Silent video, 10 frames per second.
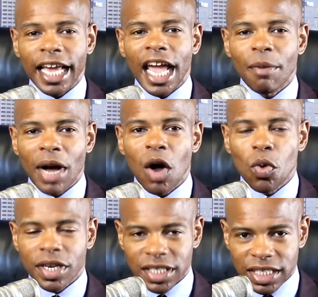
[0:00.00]
they came
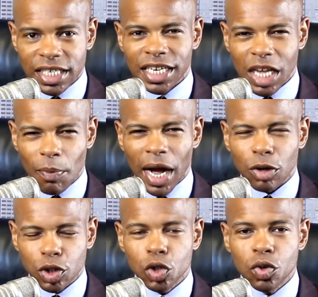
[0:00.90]
out with a study
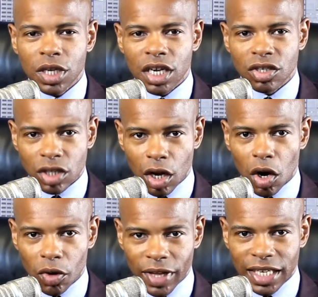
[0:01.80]
about two years
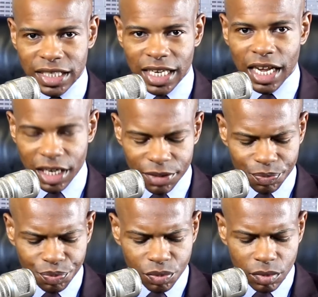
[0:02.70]
ago that stated
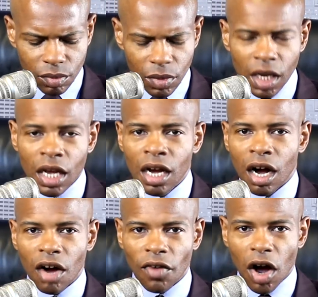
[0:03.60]

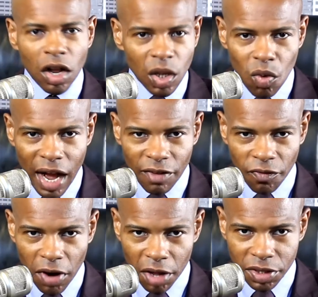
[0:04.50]
of all the white
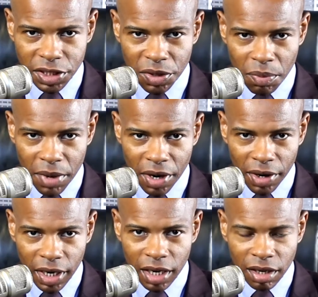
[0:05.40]
fathers in
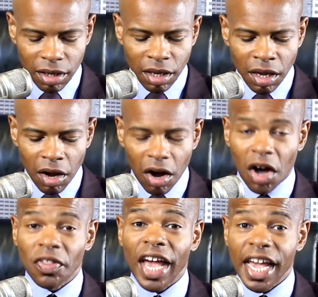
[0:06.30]
America,
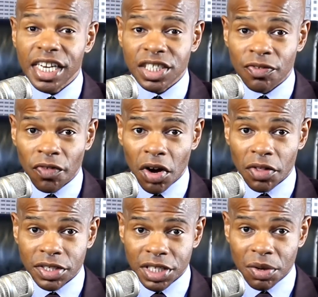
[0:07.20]
all the Asian
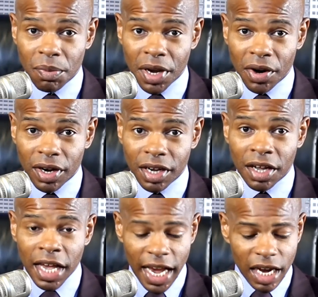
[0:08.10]
fathers in
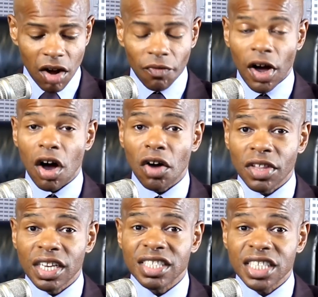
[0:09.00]
America, and of
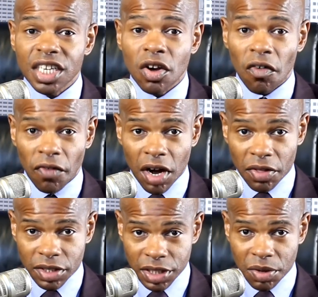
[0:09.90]
all the Latino
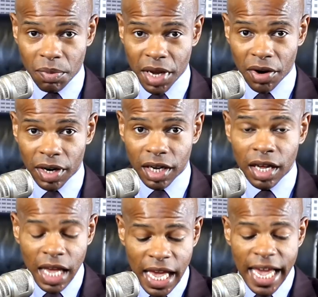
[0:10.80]
fathers in
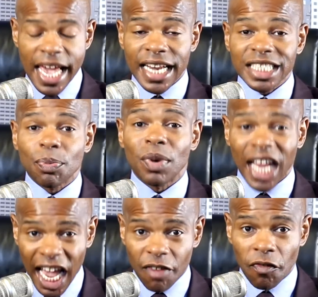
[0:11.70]
America, it is
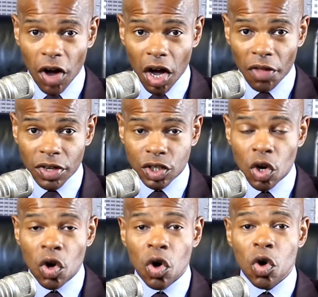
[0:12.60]
black fathers
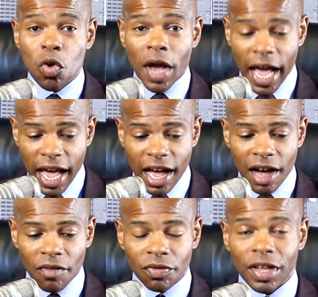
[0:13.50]
who
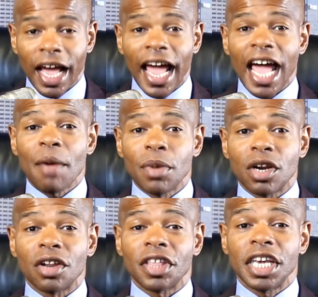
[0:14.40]
have the
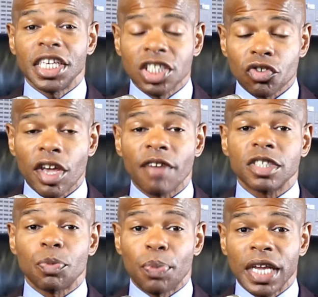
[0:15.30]
habit or the history
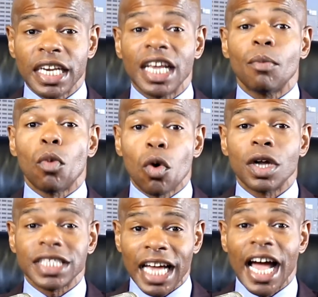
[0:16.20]
of spending
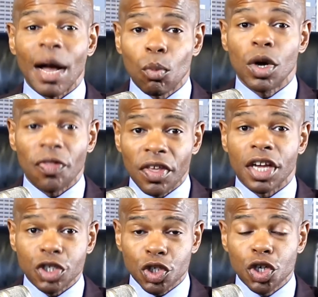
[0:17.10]
more time with
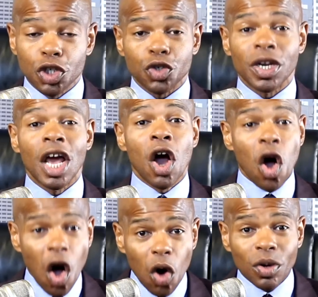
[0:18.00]
their children
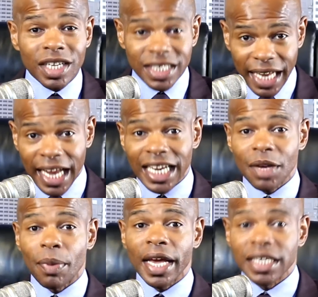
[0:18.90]
on a
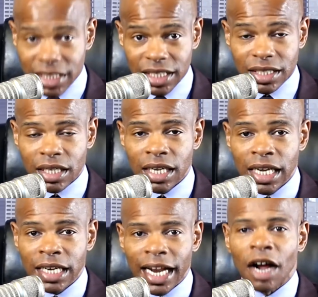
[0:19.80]
daily basis.
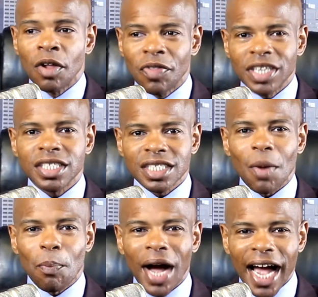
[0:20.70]
Now, this is
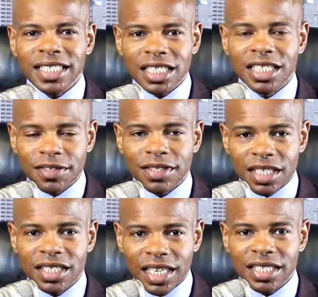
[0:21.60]
a positive
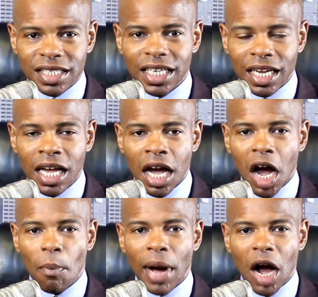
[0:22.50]
statistic
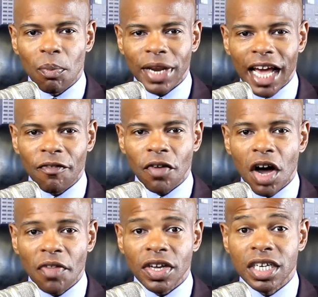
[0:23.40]
about black
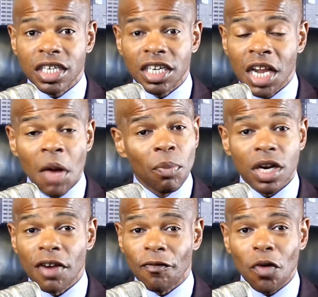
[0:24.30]
fatherhood,
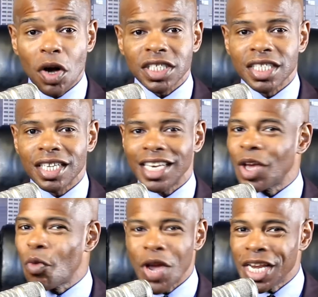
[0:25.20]
but
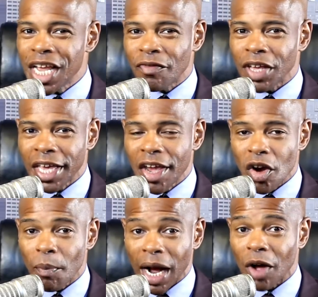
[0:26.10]
unfortunately, we never
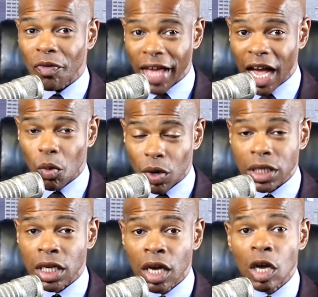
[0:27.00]
hear about that one.